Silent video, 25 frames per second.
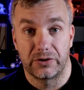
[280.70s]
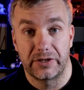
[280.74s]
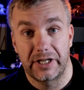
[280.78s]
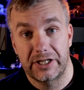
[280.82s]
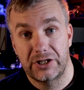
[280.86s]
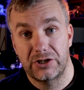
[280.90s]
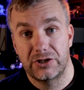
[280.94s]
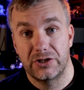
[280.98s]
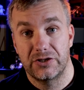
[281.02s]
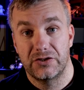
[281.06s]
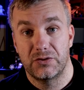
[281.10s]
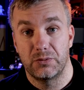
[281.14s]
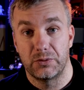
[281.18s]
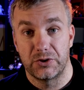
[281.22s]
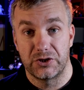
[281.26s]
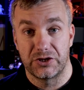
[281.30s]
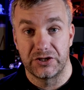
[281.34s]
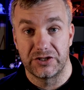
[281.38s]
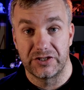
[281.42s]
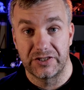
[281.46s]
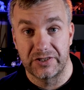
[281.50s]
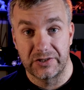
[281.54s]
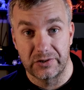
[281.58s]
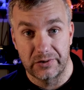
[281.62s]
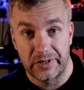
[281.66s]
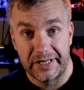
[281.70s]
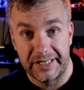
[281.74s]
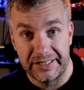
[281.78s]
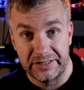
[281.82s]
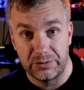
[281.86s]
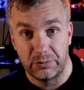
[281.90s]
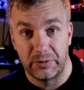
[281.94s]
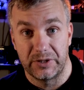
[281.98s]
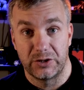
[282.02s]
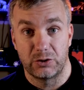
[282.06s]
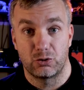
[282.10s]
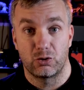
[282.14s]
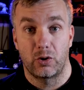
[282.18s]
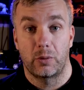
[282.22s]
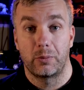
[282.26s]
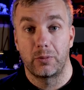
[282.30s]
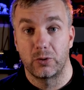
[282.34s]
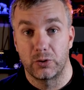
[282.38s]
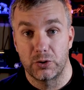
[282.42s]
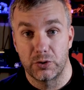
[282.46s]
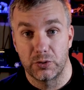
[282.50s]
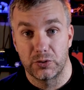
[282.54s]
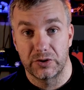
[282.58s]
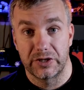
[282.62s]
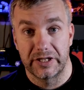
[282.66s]
connections, which is great when
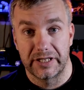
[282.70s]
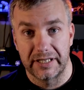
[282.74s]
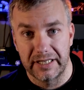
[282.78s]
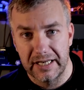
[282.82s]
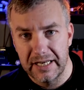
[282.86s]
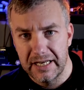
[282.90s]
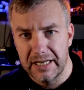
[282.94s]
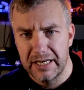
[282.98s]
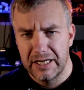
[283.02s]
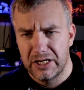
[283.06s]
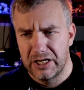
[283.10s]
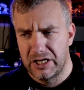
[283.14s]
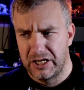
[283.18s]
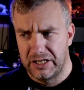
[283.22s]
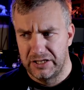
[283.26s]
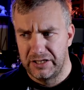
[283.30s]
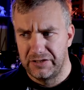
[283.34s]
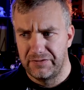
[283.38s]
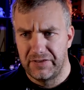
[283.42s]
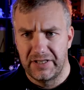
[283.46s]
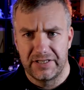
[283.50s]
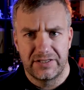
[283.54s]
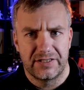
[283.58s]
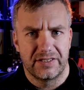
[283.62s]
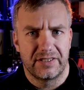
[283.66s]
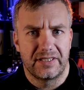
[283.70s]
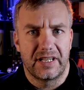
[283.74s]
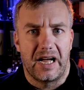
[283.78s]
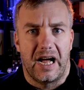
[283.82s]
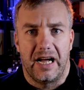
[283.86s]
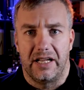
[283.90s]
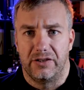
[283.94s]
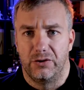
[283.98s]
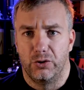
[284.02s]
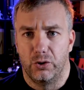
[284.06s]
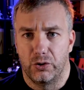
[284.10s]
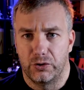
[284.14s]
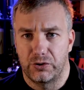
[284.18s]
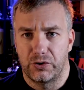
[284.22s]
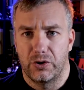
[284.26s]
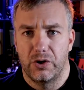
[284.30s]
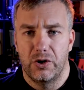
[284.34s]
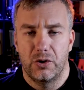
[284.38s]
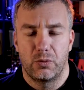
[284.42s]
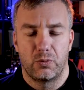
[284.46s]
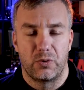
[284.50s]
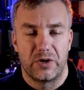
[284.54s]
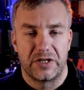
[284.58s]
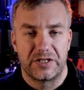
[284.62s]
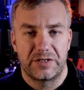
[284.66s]
troubleshooting devices that are not
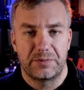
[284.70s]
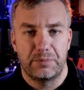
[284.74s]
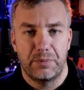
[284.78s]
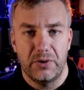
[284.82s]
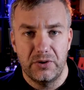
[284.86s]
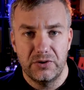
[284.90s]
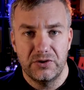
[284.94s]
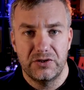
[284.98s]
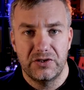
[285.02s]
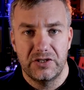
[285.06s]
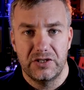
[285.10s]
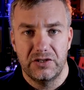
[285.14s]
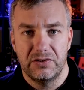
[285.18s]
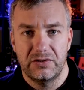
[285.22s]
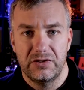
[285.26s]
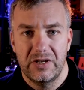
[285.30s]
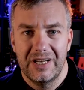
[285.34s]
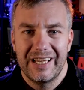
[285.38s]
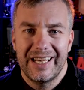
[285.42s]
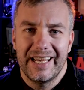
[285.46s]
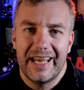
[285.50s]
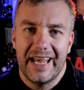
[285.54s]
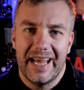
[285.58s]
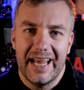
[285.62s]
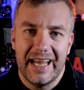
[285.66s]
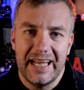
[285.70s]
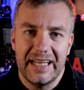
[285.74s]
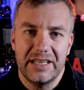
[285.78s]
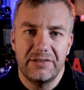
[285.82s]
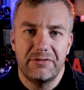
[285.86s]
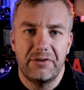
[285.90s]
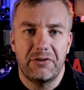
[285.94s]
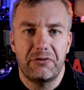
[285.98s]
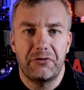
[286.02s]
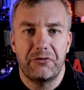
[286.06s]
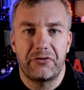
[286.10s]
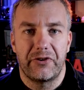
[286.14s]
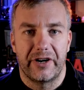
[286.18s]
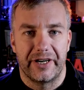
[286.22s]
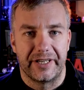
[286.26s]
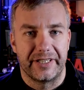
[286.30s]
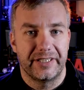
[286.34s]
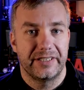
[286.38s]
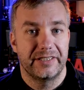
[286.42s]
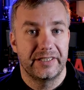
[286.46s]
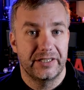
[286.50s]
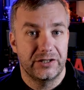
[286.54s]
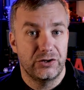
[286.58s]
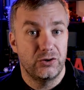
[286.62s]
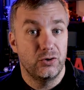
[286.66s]
responsive, and
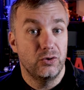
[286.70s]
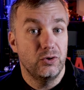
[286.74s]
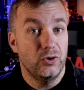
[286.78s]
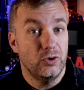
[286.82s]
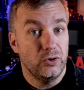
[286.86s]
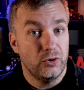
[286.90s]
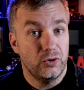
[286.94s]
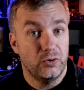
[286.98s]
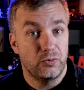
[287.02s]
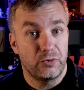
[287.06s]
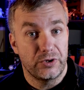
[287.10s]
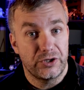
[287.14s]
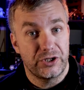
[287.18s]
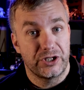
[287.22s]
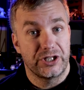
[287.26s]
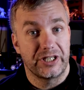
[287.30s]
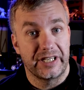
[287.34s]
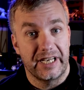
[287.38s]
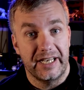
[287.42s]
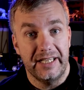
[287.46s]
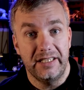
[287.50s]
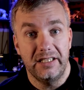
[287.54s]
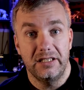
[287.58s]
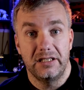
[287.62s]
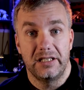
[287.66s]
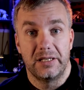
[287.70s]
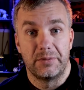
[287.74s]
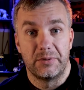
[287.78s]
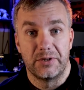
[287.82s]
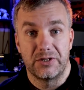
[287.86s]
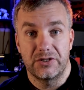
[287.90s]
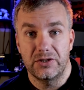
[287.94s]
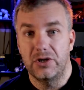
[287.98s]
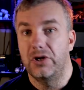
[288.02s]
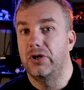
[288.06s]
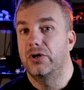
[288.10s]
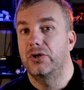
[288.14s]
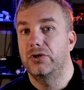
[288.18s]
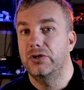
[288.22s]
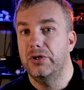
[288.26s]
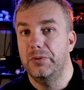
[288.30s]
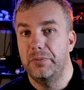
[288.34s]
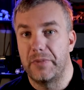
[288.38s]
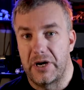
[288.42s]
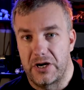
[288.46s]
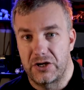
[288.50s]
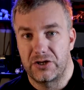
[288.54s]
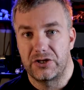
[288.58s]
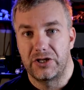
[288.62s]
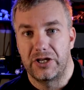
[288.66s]
verifying that you're not reaching any limits on your
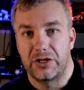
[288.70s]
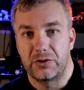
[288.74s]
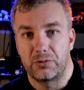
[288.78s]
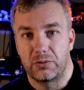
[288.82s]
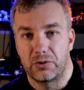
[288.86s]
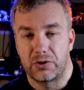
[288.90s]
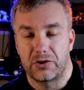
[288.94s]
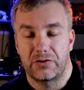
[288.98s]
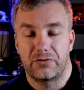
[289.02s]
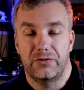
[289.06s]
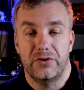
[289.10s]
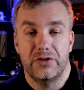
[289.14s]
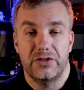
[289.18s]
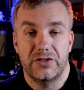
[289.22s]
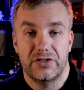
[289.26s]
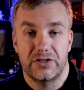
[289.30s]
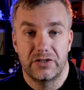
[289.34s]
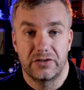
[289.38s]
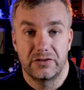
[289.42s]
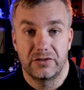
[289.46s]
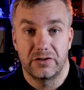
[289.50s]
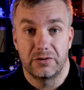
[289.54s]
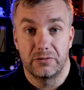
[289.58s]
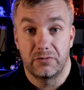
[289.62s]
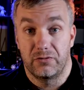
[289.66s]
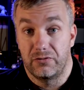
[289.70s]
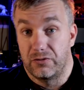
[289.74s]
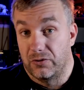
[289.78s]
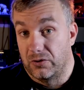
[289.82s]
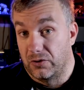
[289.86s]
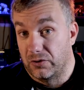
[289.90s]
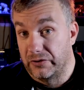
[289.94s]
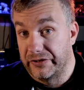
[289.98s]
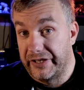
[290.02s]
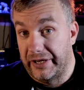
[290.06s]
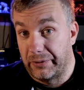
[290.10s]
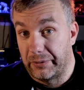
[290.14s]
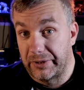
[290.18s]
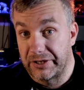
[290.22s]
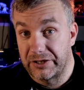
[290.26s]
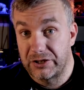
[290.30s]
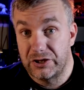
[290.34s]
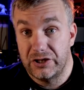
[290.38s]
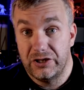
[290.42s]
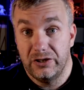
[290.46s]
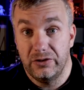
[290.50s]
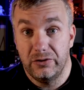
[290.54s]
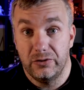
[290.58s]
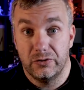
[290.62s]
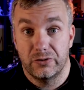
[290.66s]
mesh network for direct
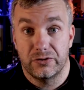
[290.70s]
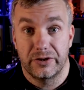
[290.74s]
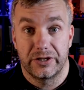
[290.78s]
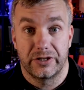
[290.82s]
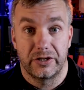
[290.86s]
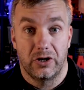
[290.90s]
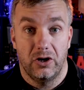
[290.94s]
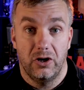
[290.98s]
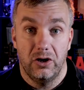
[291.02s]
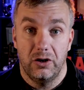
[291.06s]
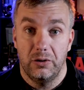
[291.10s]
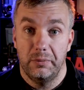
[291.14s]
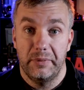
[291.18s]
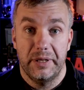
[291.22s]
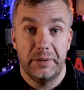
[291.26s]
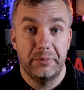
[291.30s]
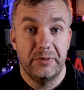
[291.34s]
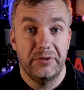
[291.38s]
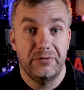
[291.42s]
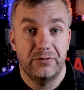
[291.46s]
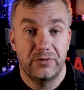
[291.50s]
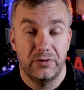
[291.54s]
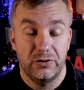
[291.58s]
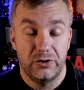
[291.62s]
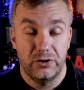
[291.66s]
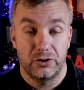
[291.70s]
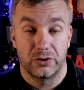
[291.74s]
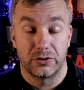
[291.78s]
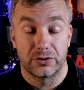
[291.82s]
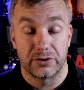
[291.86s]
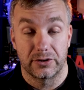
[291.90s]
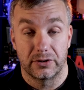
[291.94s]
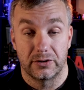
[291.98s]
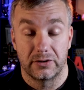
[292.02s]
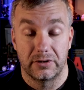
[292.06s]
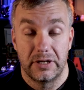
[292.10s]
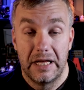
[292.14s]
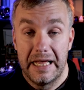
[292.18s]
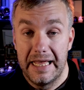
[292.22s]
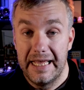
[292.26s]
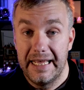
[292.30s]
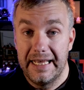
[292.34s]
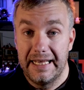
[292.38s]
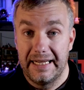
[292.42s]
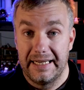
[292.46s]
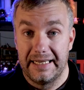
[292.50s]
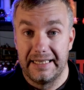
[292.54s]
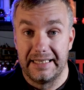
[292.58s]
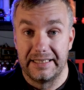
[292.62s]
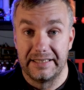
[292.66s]
children or maybe for total
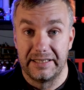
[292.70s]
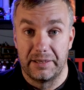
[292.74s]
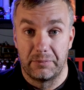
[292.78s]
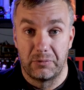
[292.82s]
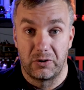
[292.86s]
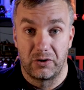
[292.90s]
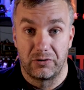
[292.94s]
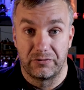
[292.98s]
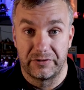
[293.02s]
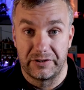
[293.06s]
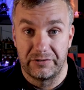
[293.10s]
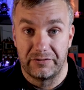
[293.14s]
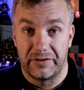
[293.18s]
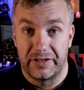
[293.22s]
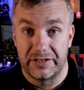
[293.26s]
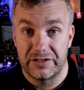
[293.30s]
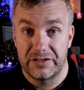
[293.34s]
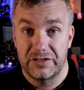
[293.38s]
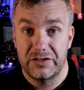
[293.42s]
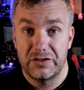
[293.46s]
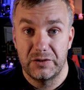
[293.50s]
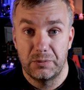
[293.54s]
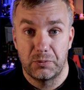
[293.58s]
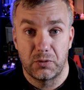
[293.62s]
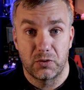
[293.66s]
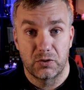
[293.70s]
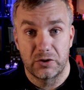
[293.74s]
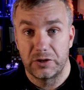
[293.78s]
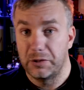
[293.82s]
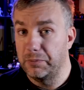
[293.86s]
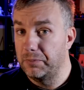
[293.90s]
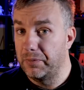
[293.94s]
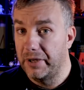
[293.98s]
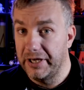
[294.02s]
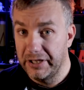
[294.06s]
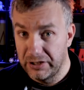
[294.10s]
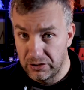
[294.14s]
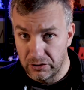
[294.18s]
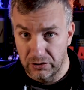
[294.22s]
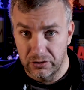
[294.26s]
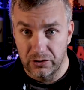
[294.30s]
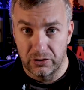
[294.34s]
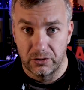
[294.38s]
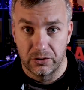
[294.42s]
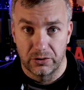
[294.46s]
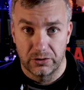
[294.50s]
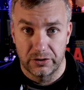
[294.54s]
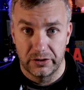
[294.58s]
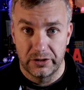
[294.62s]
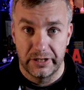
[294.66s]
number of devices supported by your
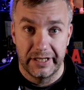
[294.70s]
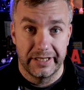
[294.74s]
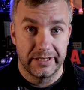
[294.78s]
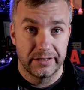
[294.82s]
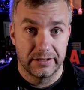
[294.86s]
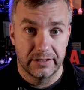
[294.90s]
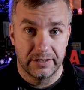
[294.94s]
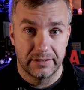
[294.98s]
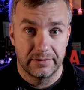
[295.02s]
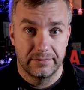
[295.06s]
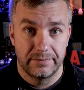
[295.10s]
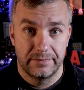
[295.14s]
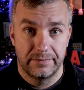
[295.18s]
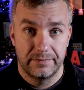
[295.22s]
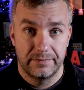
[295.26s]
coordinator.